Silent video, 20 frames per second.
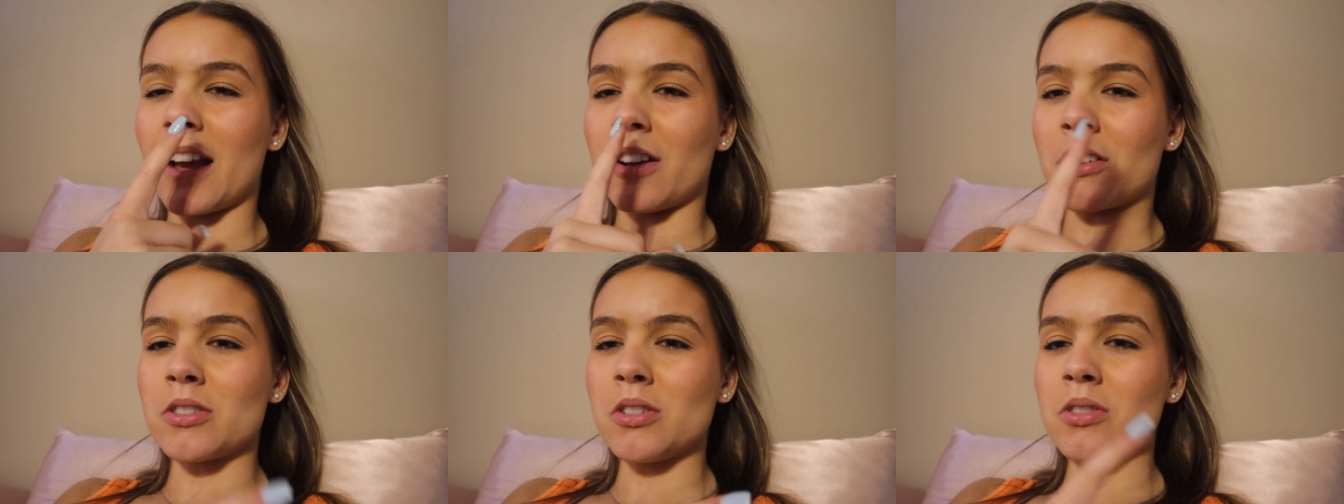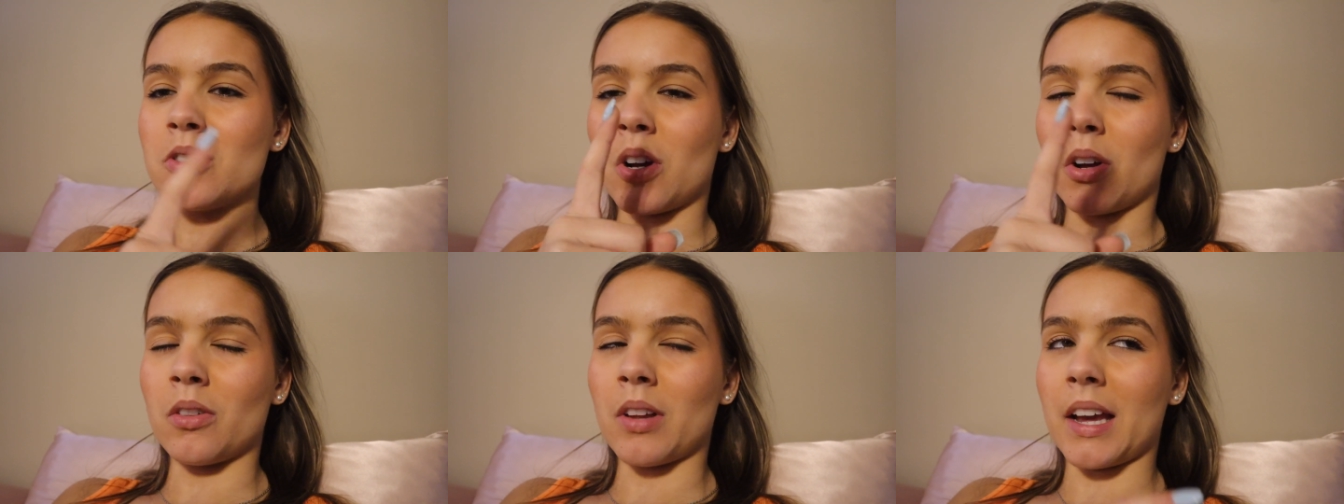I
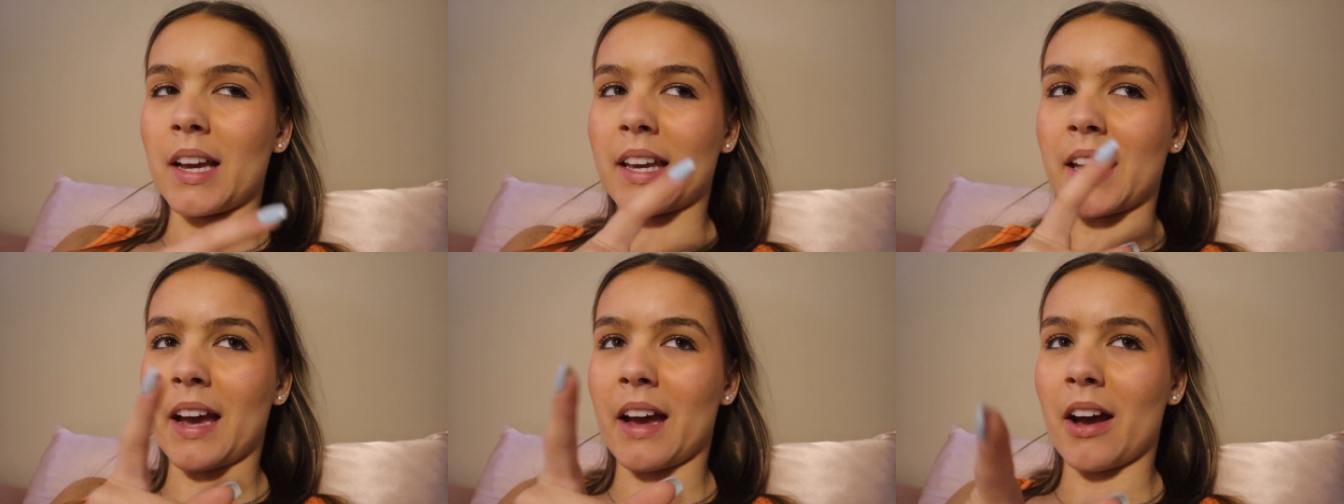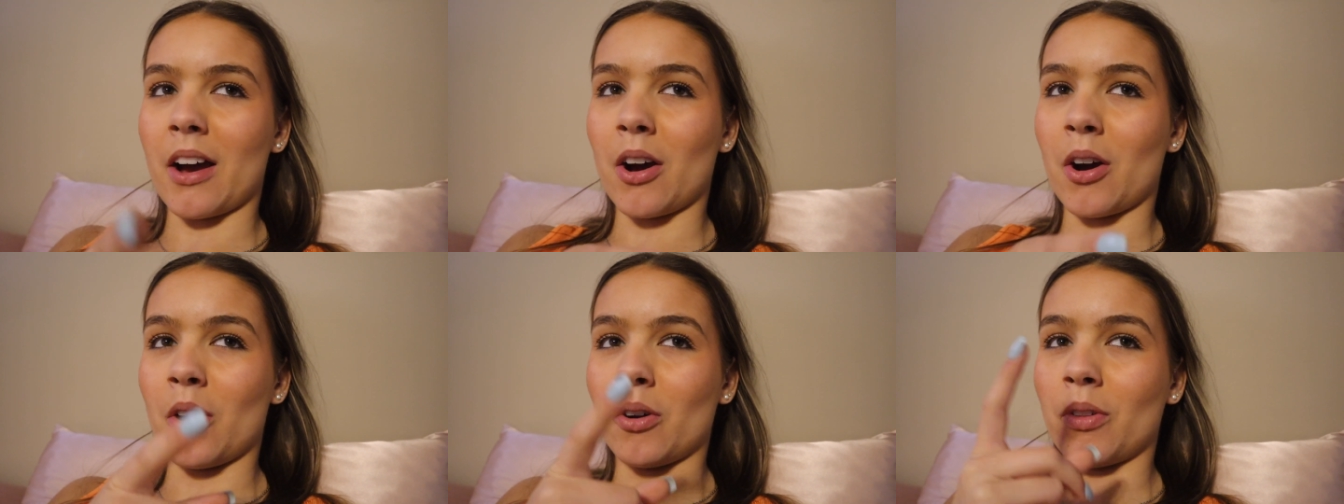also don't like
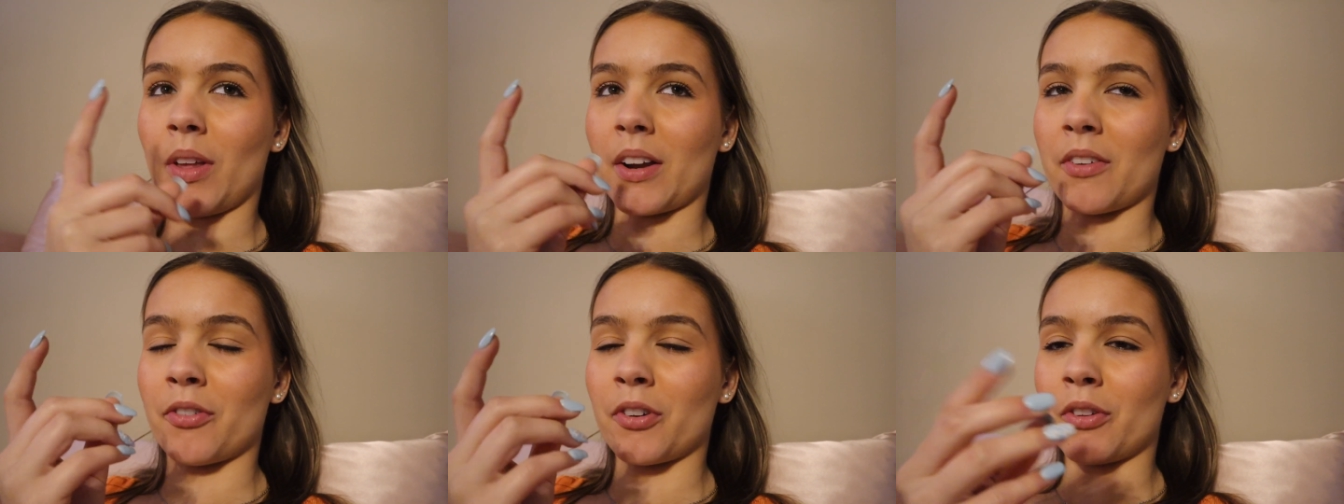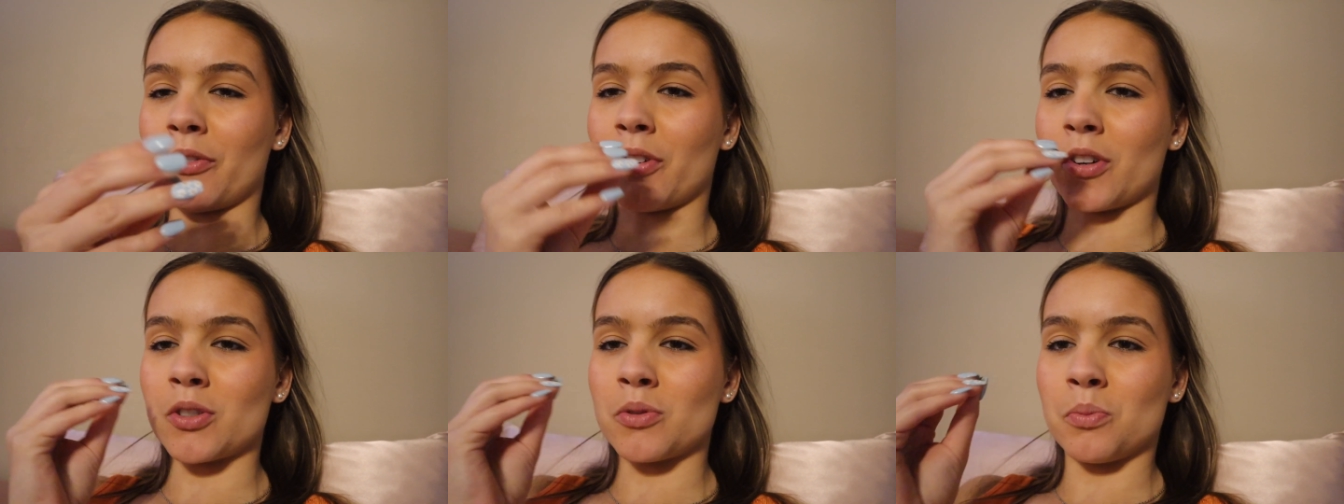how like for
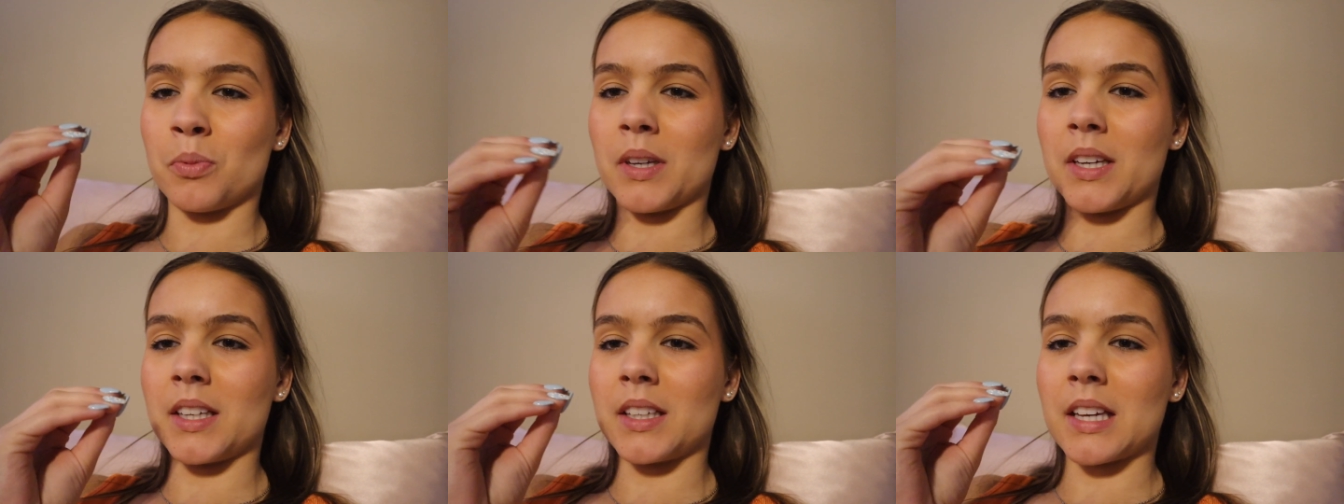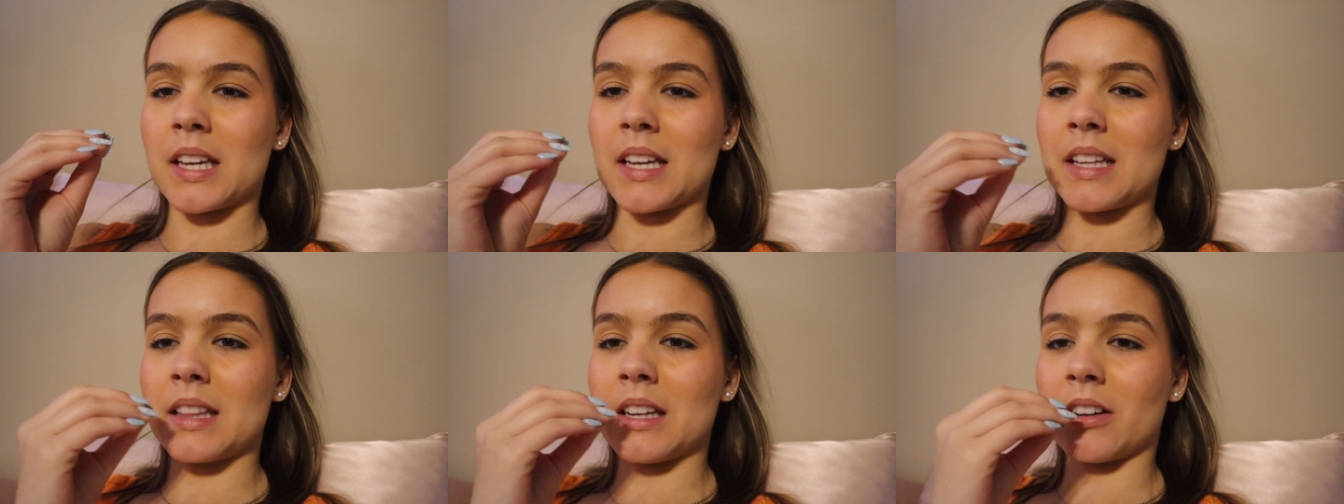the first
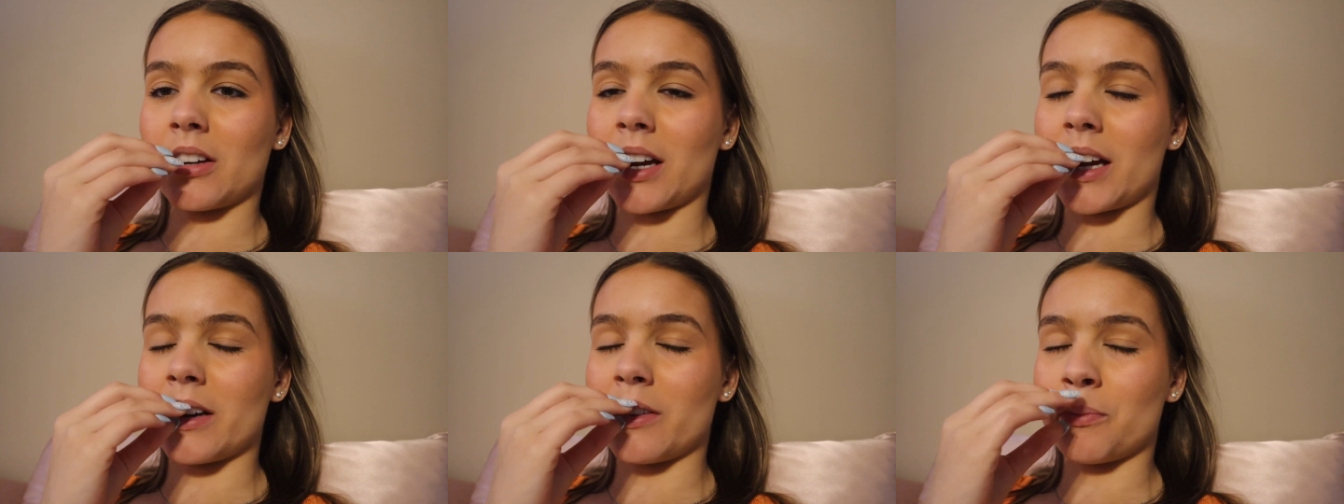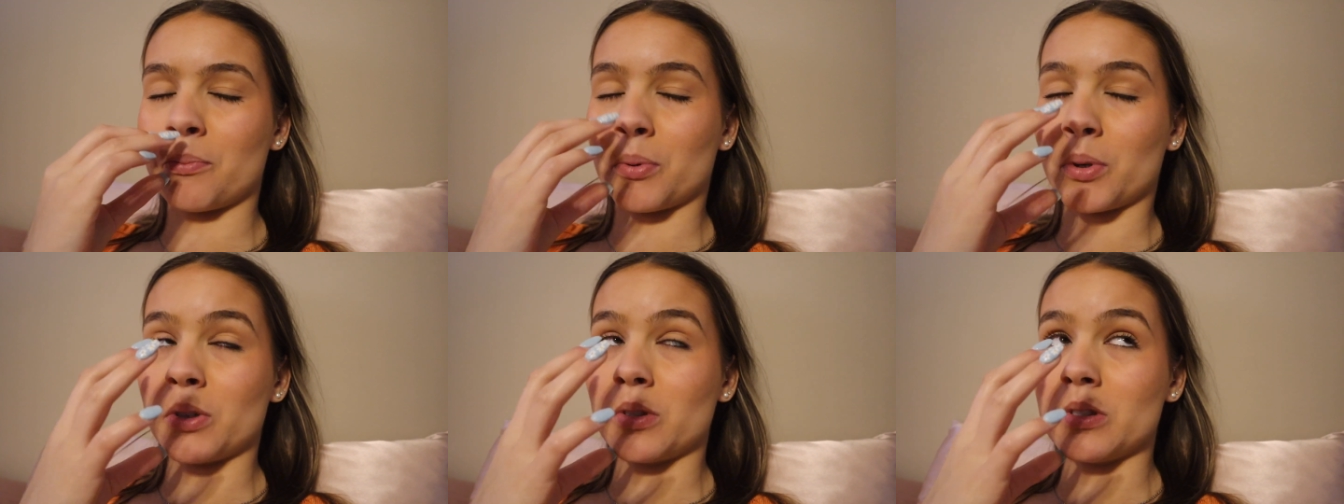week they're kind
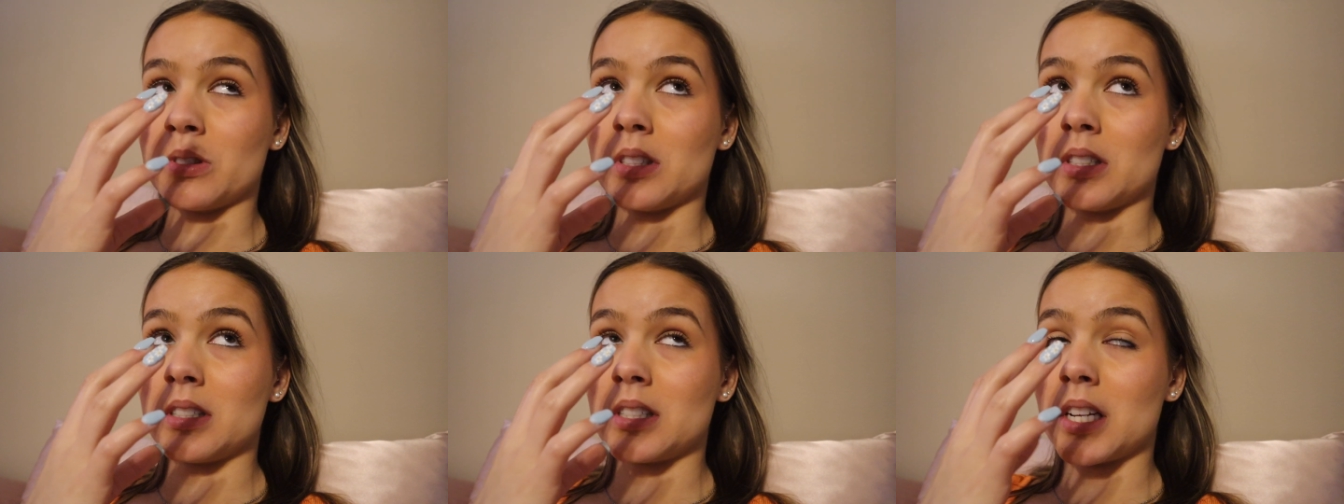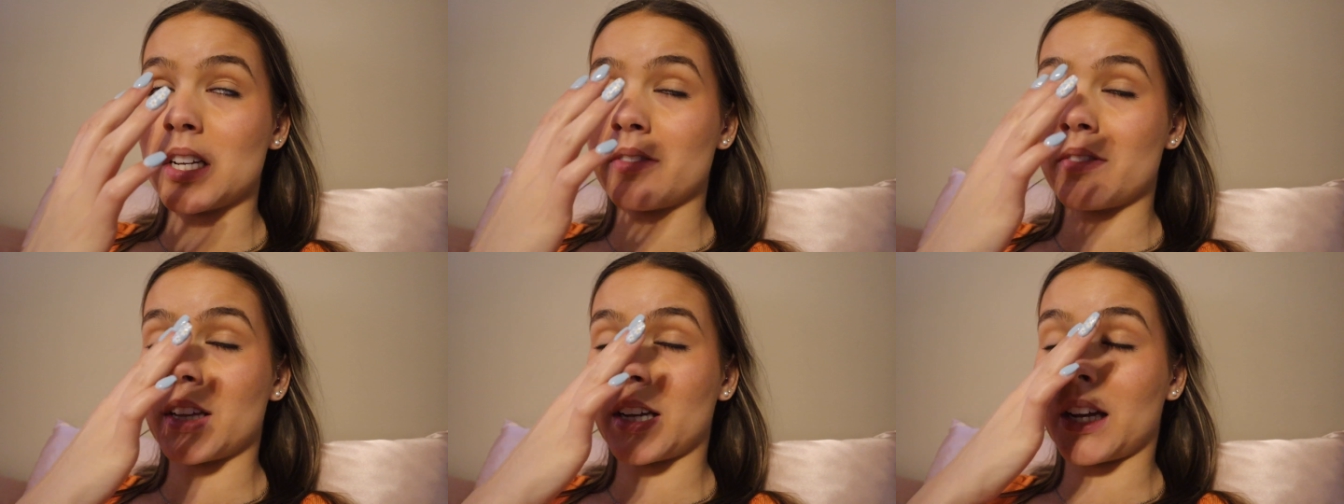of bruised and stuff.